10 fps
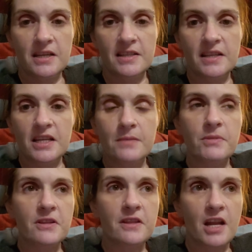isn't
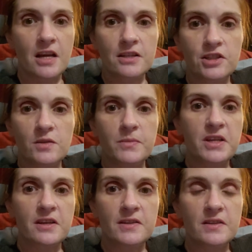empathetic just
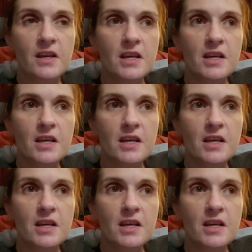because